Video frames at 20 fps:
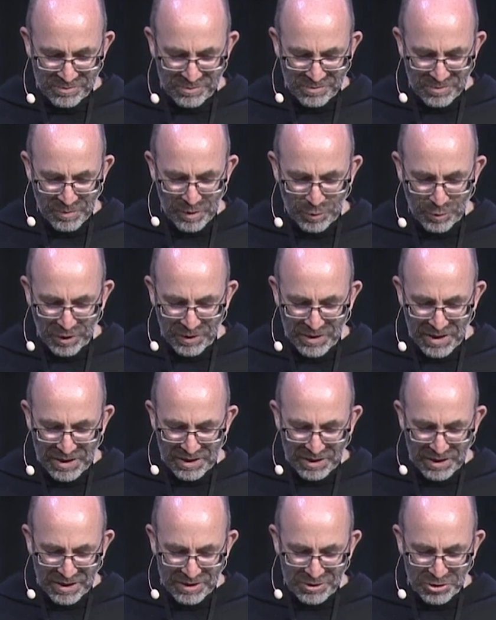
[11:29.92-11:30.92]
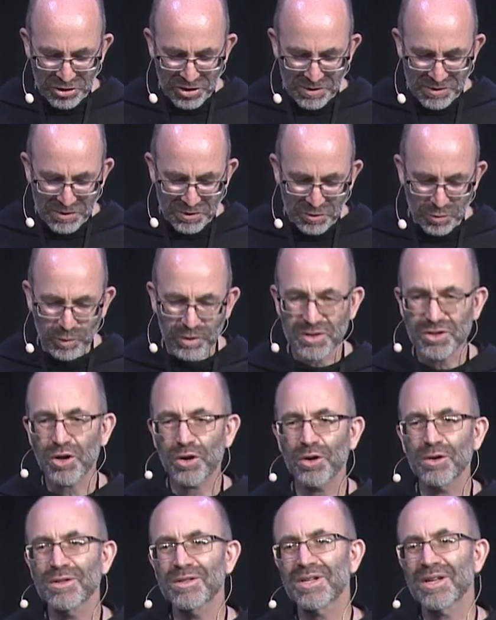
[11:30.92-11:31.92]
Let me read that again. Jesus
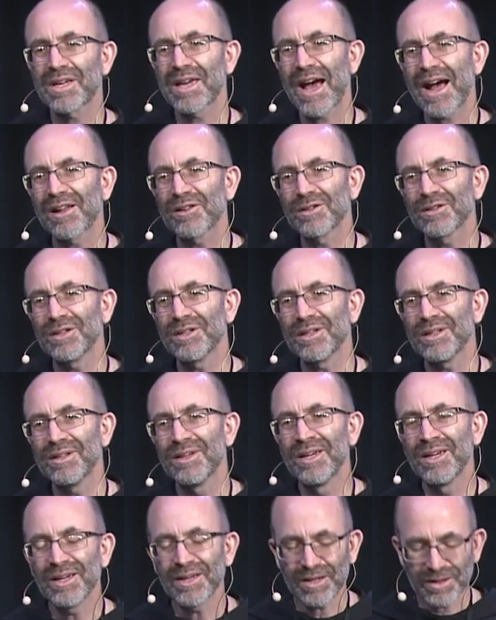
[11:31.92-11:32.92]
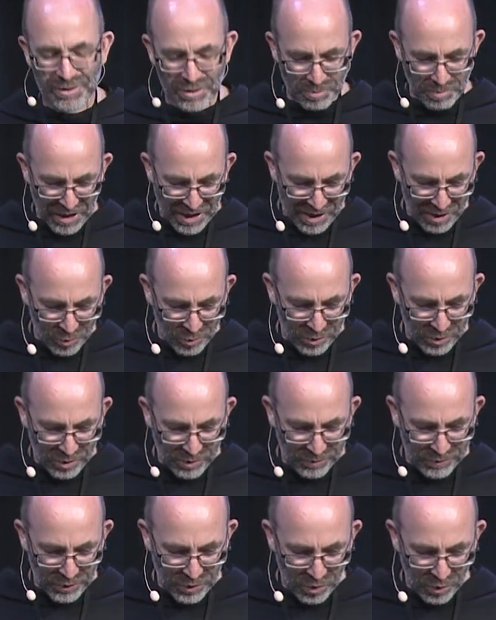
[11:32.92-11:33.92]
returned to Galilee in the power
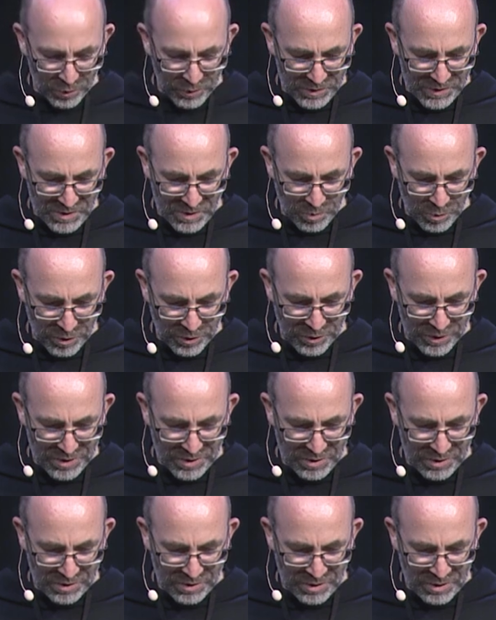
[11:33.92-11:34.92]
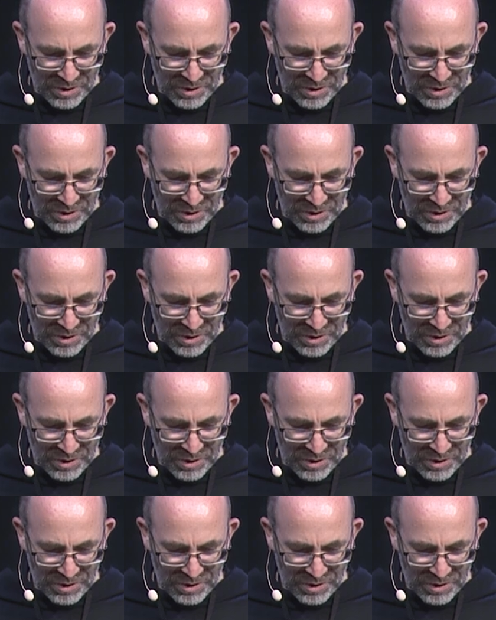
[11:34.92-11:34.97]
of the Holy Spirit,